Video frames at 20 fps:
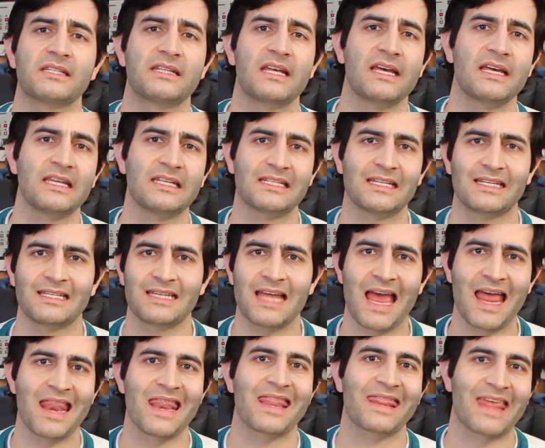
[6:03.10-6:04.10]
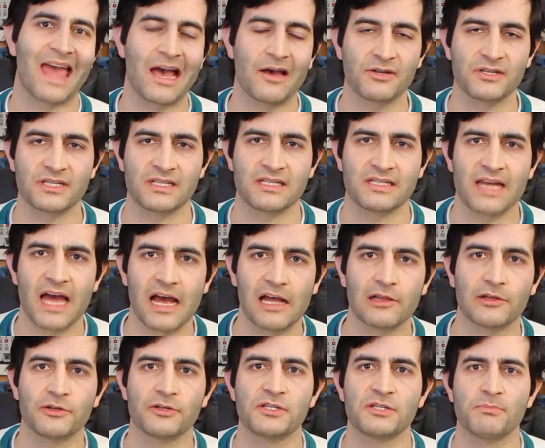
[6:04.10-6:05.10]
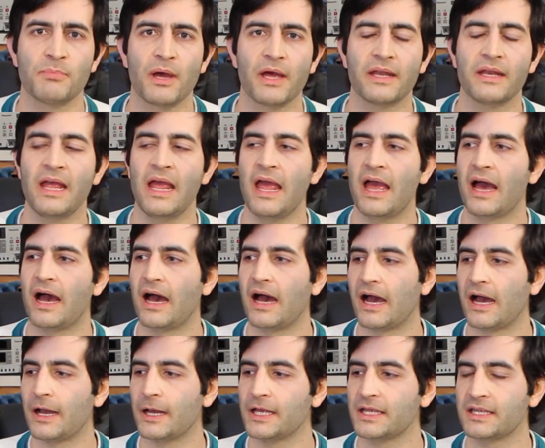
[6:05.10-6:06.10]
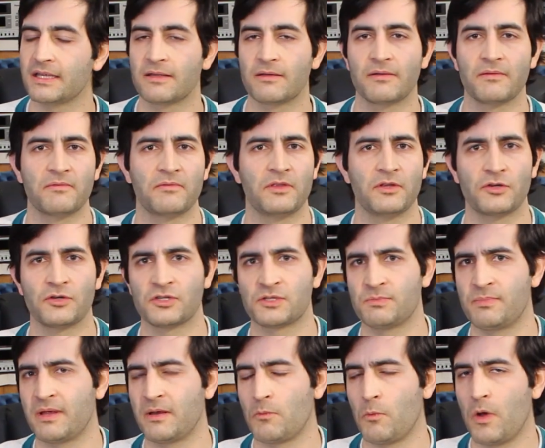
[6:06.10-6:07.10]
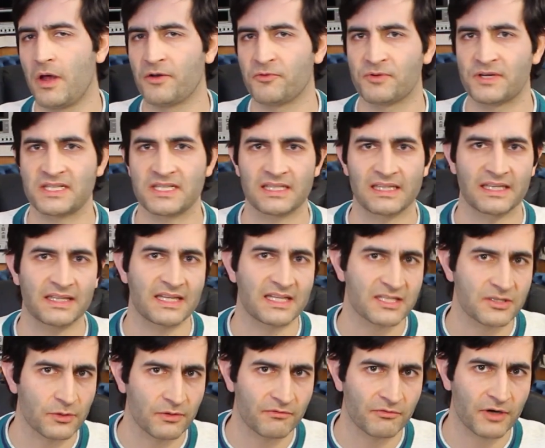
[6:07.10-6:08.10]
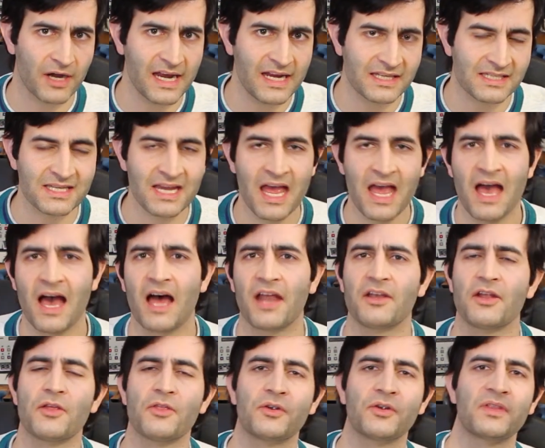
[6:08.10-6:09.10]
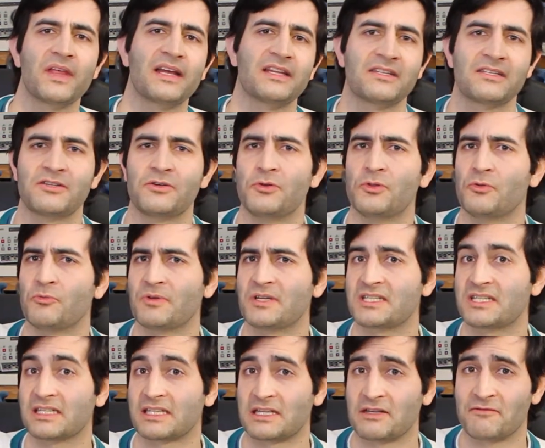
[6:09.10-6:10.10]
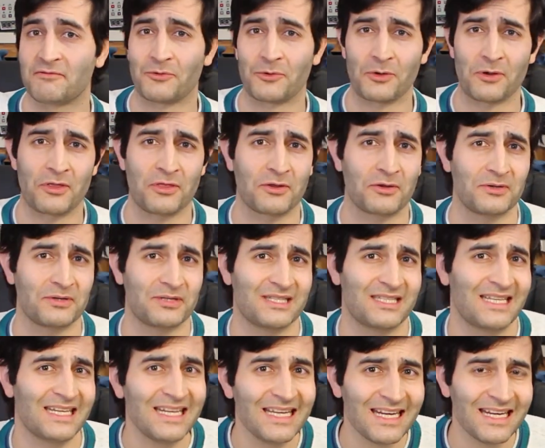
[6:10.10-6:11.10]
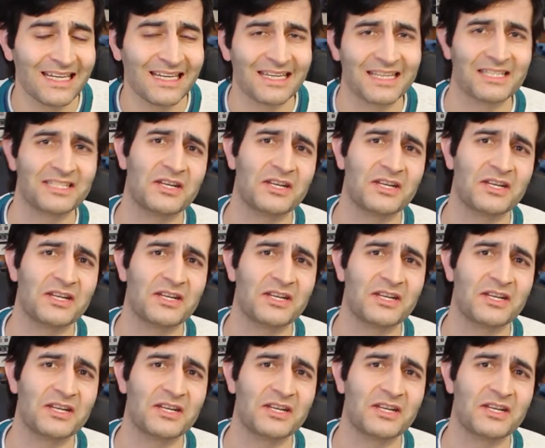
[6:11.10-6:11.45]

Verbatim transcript: says $10,000, but uh, there's been one recently that sold for eight, another that sold recently for 13.